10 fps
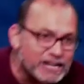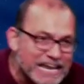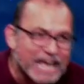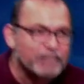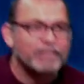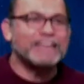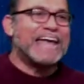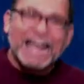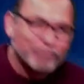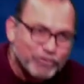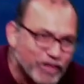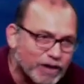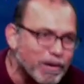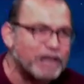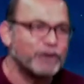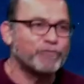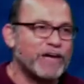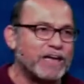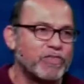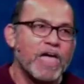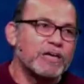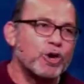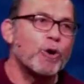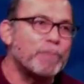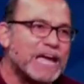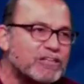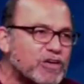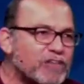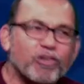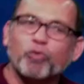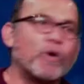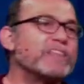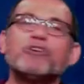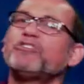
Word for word: days, says everything about your faith. You obey Jesus when you